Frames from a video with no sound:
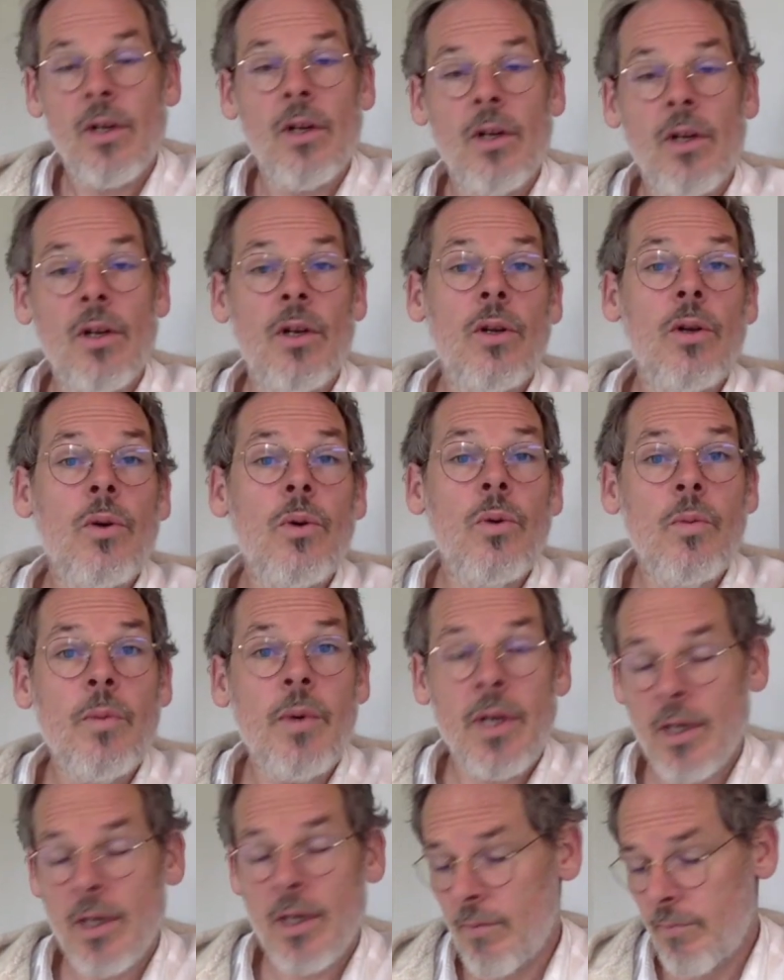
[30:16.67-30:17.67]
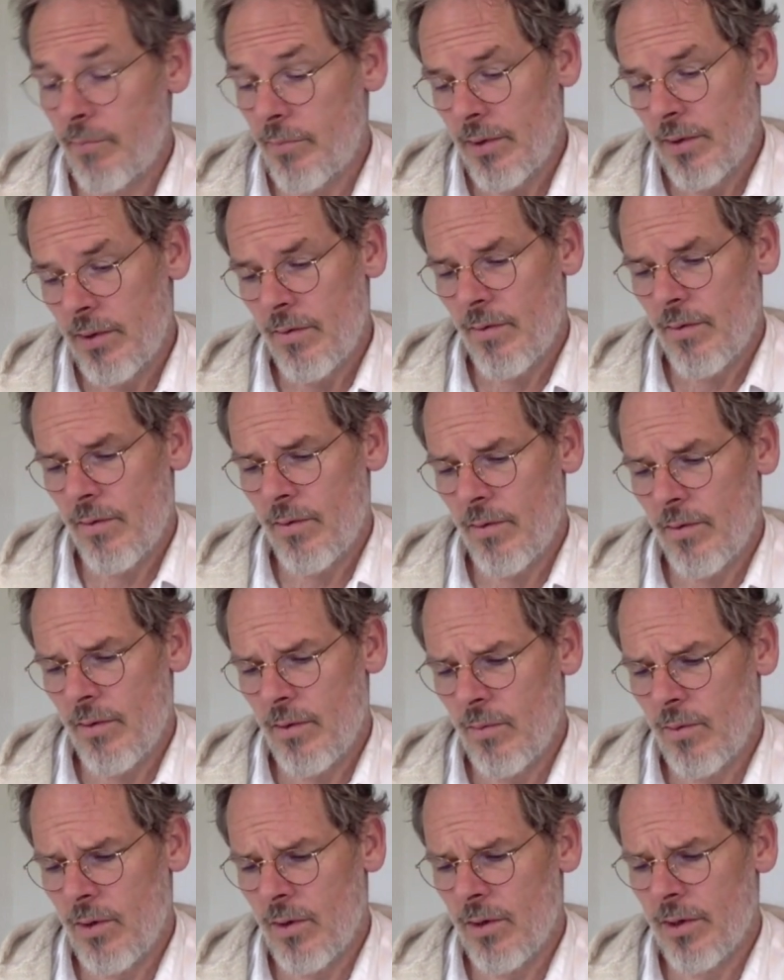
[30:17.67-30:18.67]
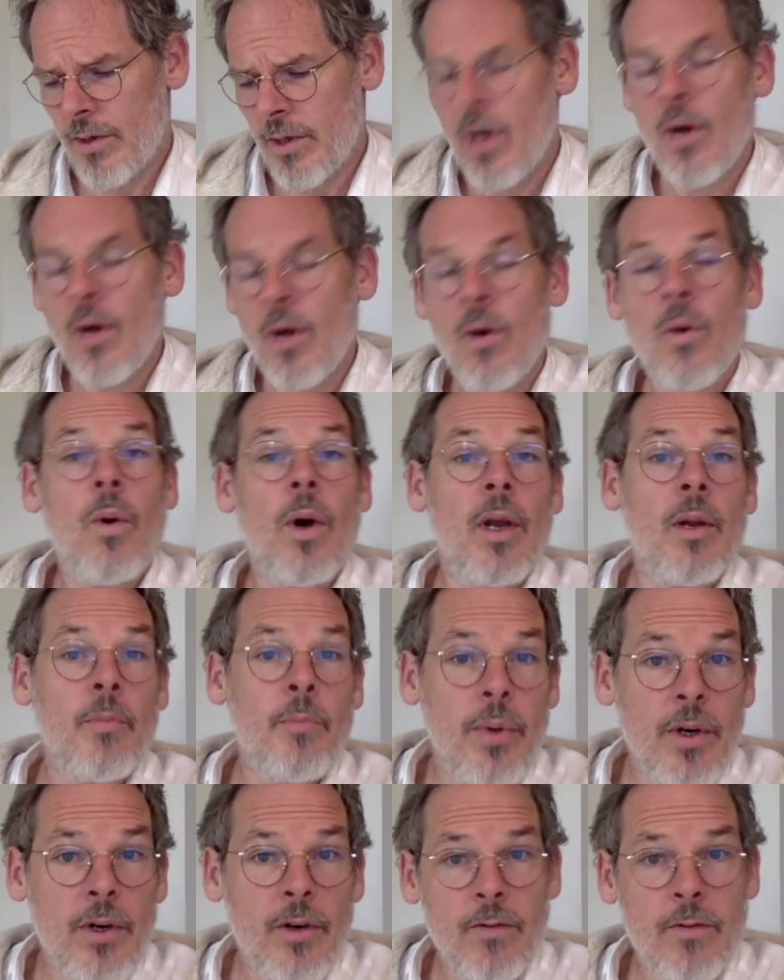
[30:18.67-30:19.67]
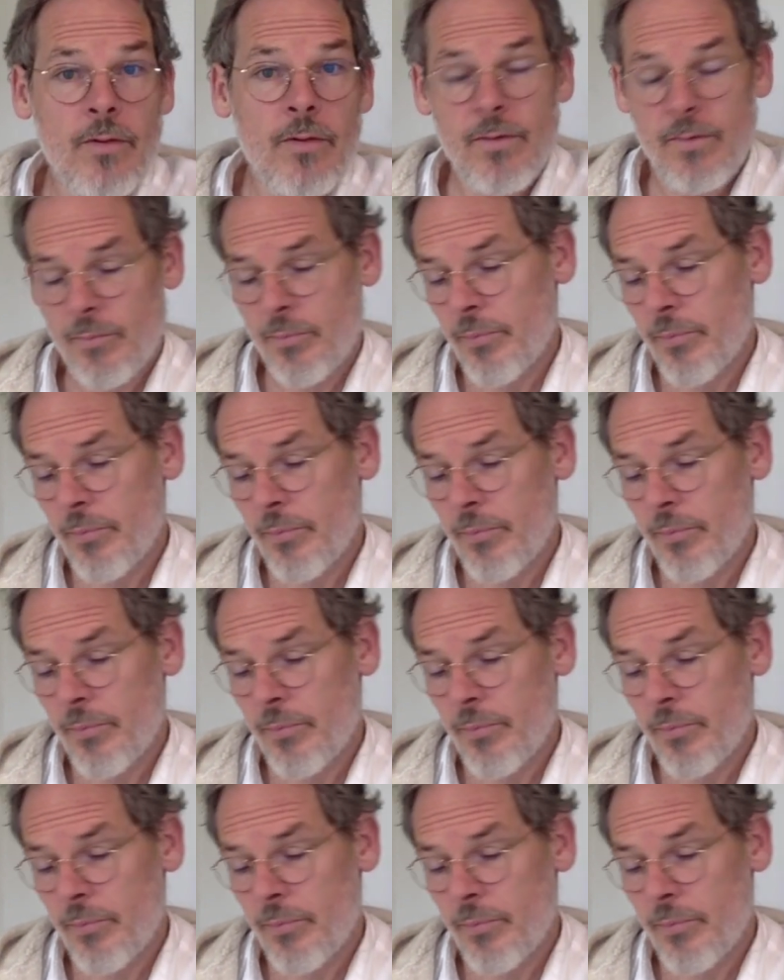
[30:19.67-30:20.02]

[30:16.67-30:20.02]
looming up through the water, while above,